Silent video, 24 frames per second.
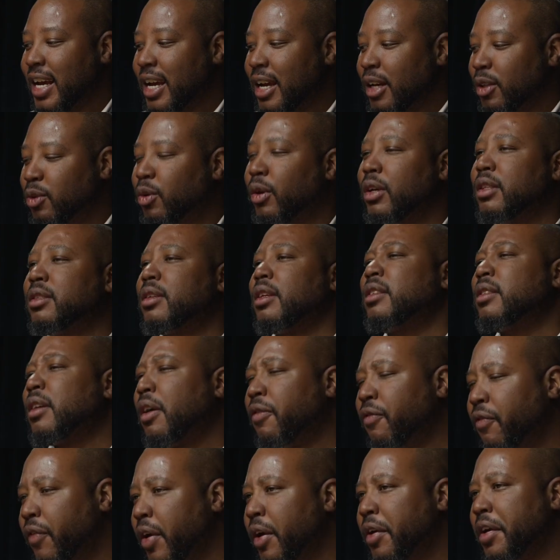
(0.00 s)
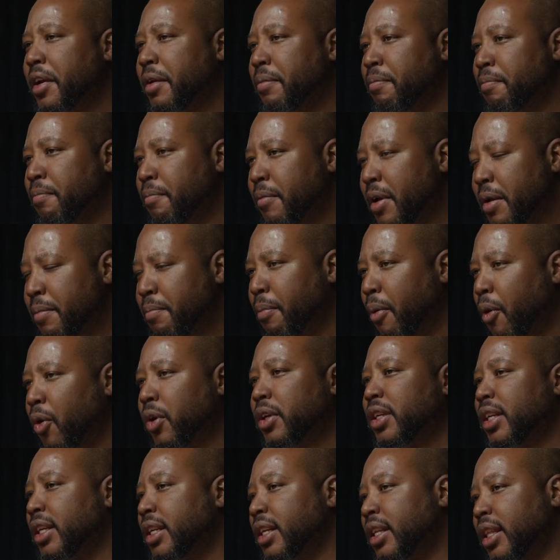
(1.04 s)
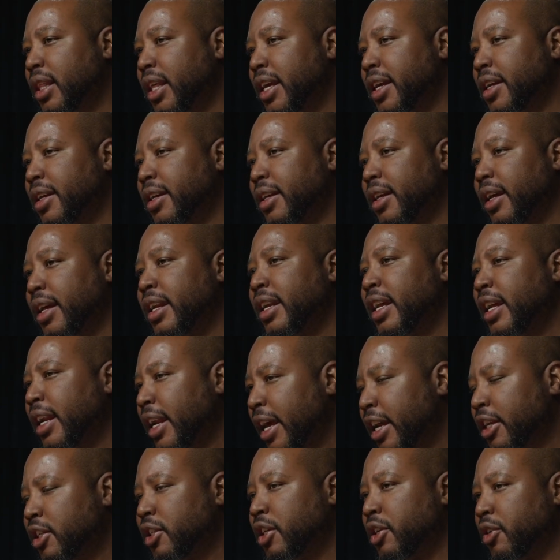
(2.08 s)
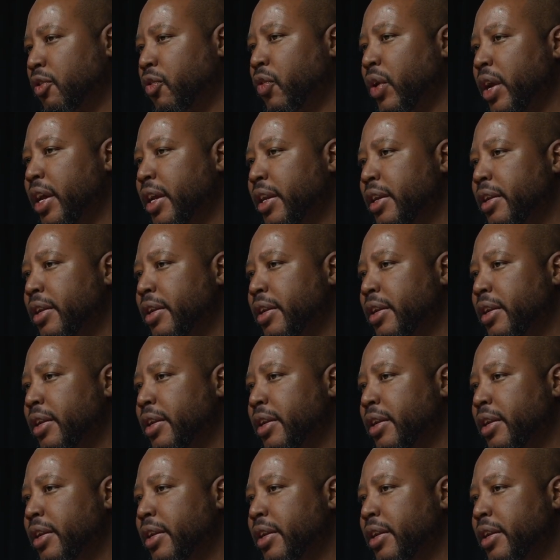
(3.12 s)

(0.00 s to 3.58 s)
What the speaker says: So it's a very important thing in election trade.